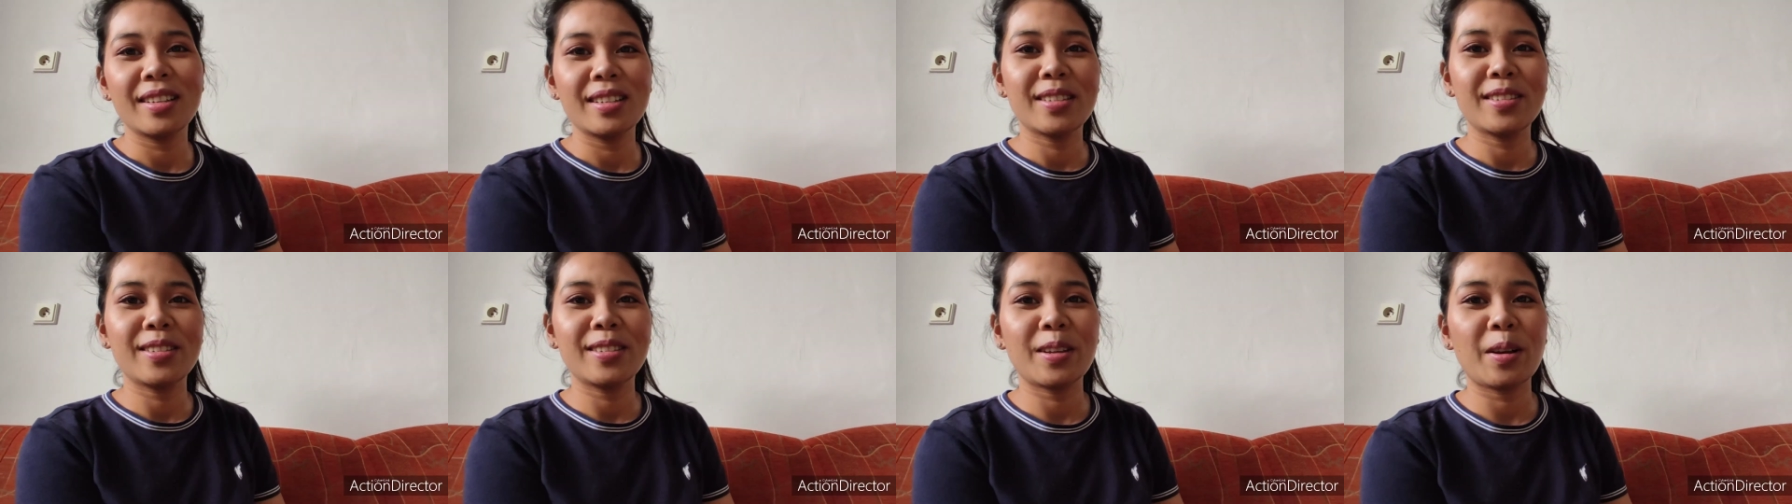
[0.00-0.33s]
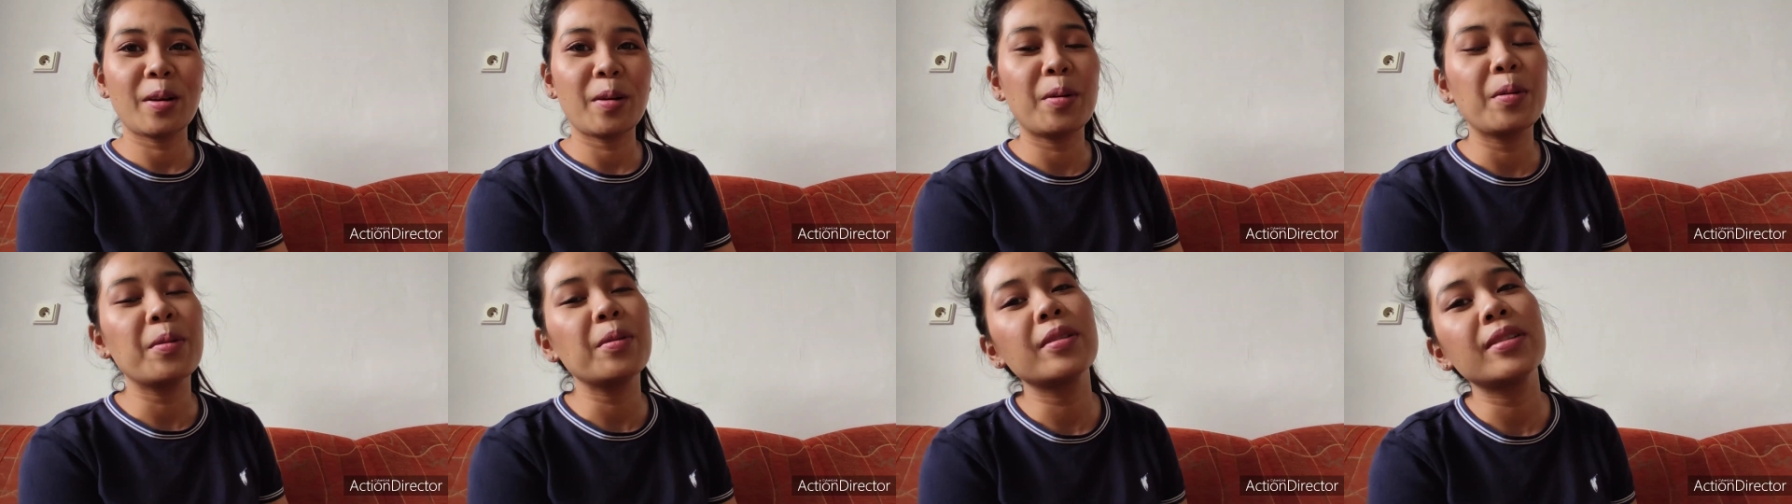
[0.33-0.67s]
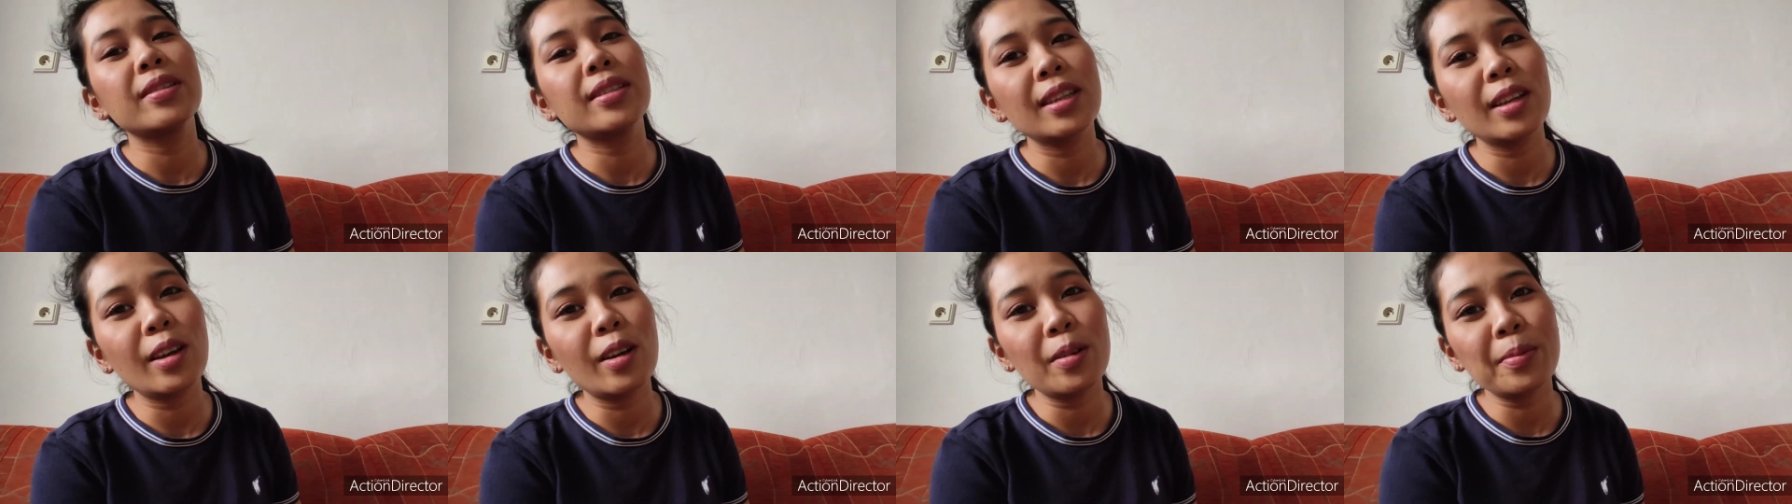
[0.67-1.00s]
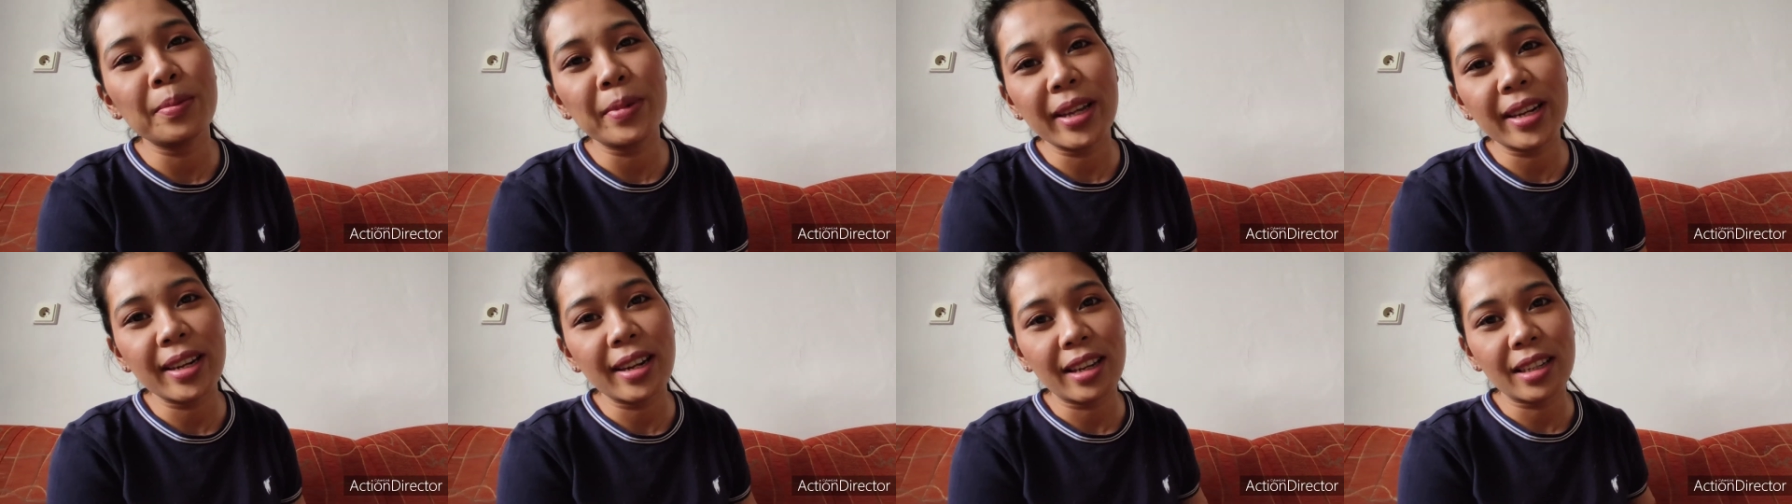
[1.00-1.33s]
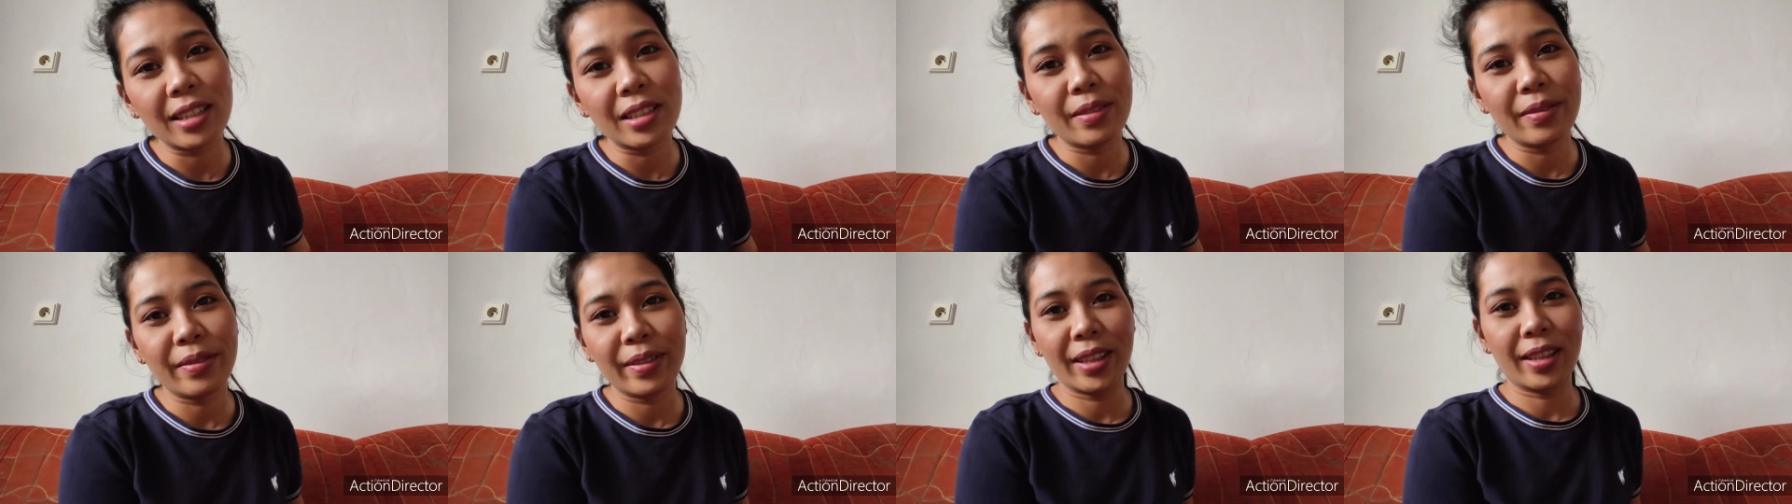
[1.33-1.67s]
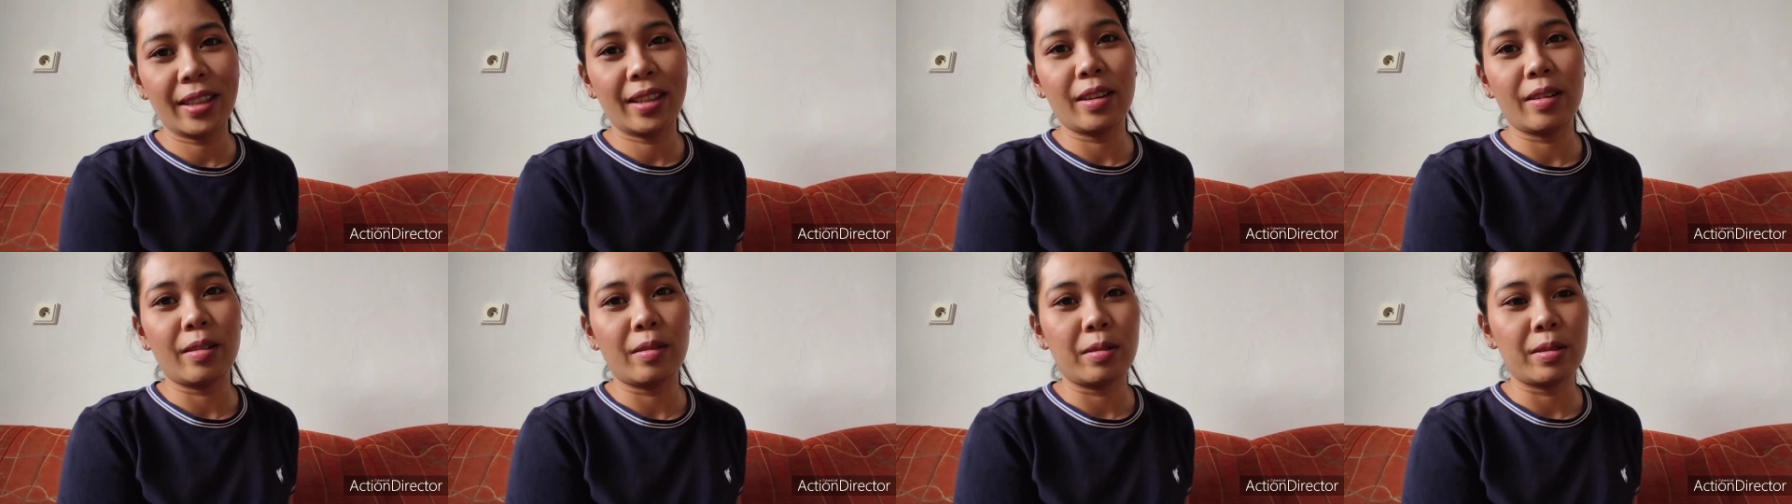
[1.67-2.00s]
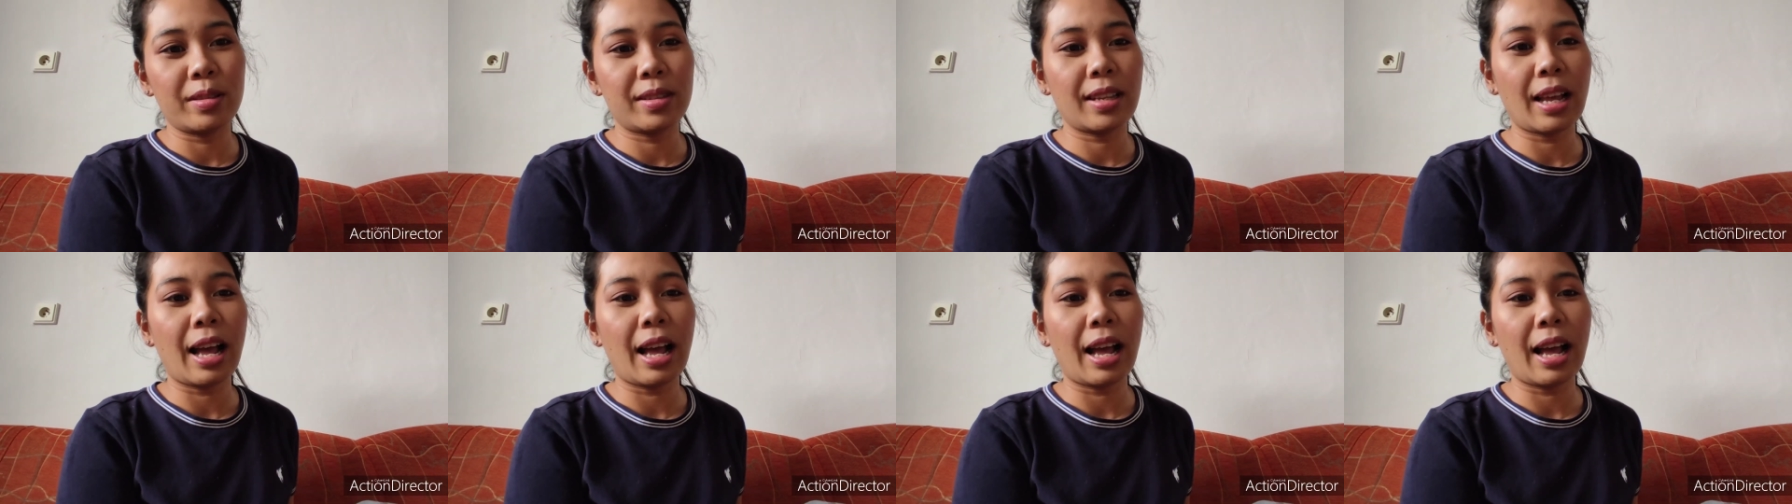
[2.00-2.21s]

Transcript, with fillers: So, see you on my next video.